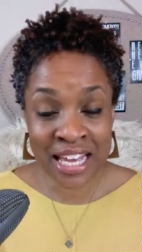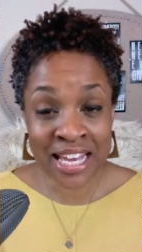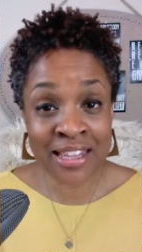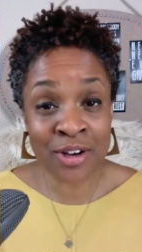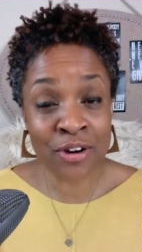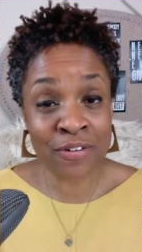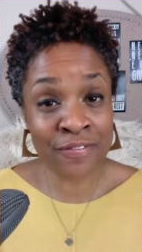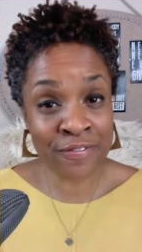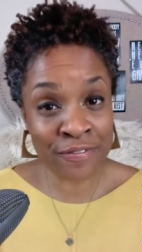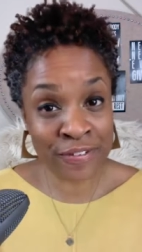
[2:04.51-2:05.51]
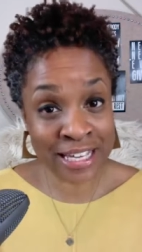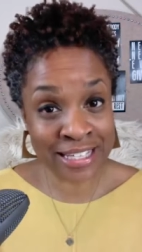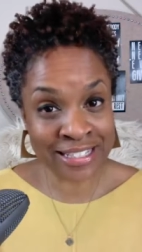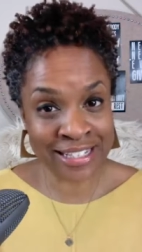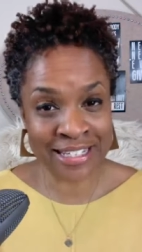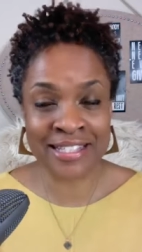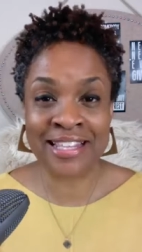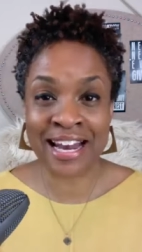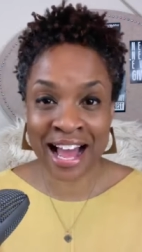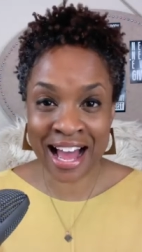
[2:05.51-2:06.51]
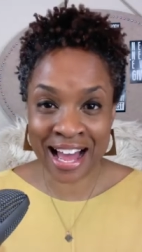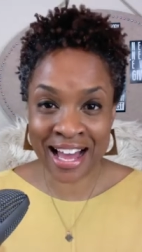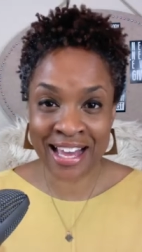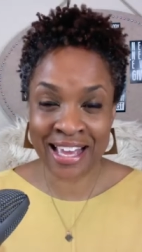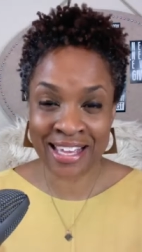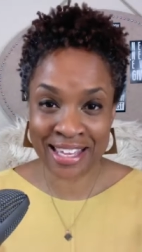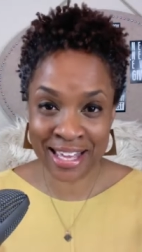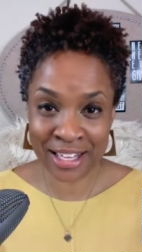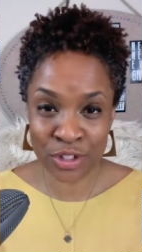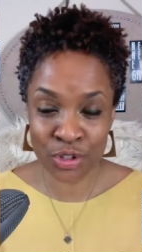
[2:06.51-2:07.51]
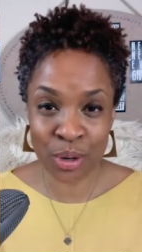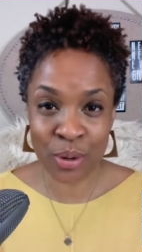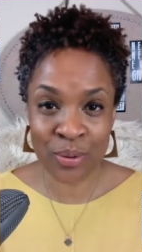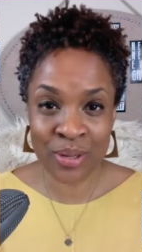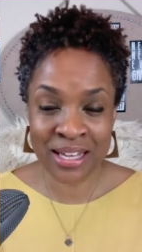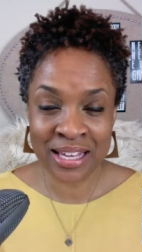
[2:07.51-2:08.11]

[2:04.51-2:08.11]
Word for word: and there are feelings that I can control.